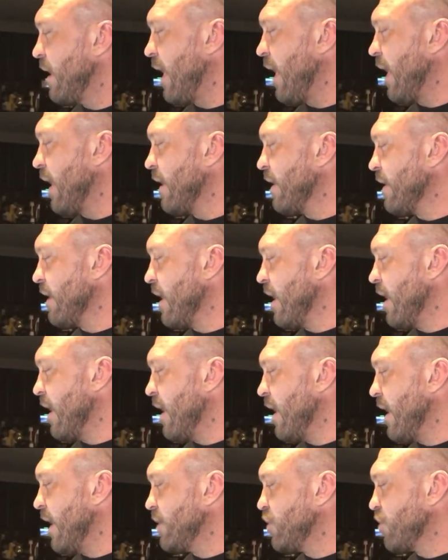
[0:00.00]
And
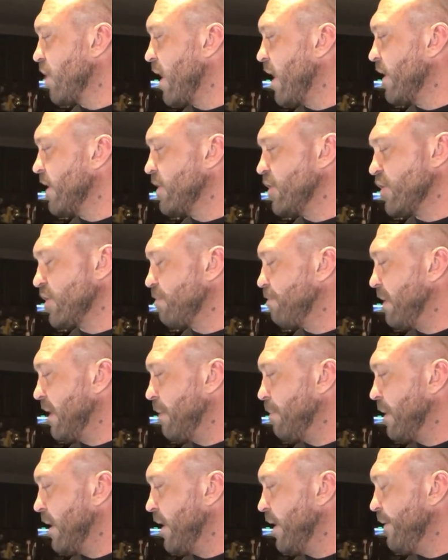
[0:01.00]
I try to just
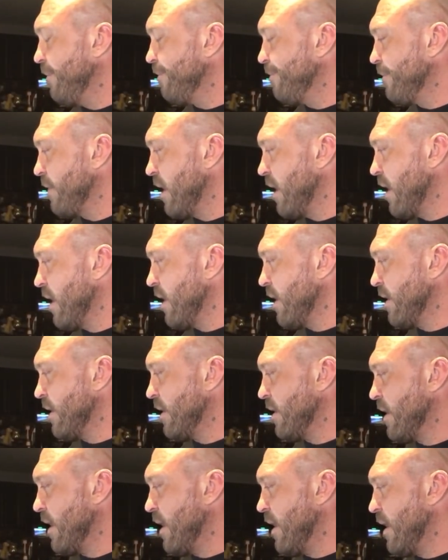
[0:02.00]
be me
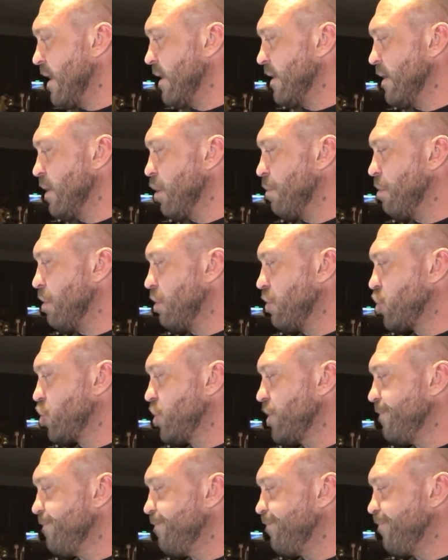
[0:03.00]
and no
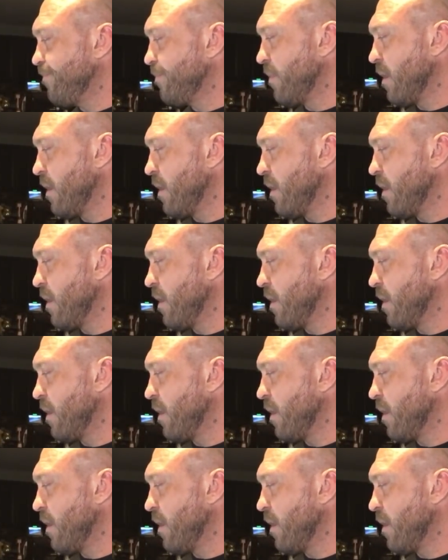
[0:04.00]
bullshit.